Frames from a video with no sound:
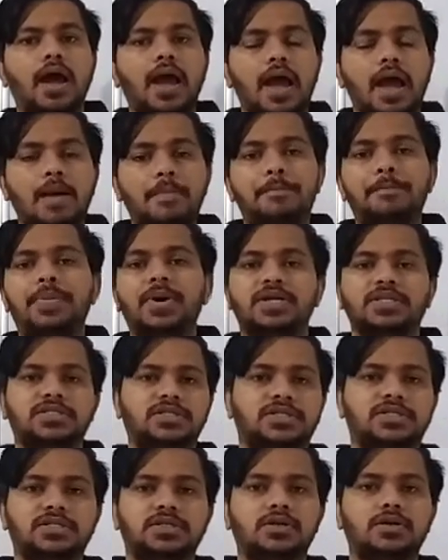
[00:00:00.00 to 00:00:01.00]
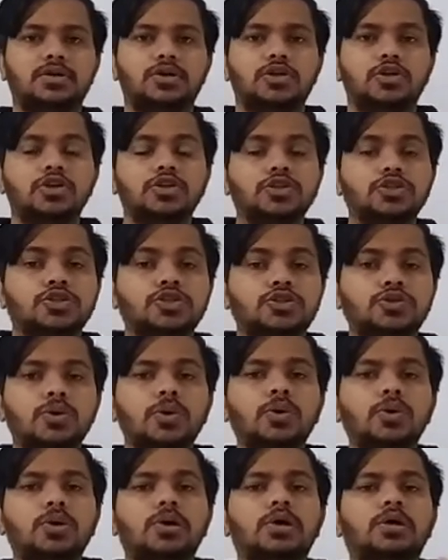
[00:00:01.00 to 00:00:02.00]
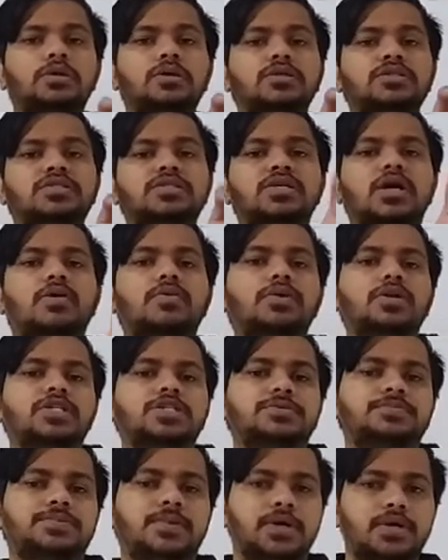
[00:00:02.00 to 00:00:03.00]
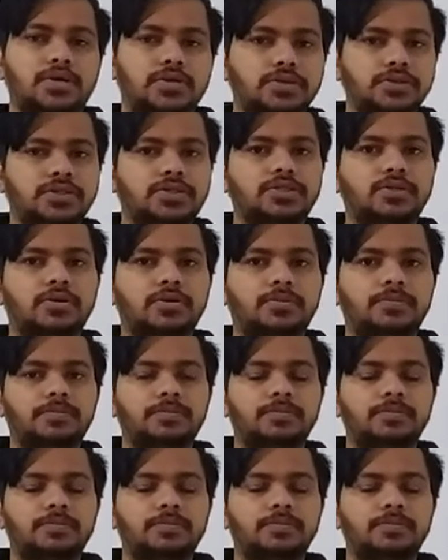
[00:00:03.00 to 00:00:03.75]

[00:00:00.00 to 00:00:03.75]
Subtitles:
happens. So the sound is produced.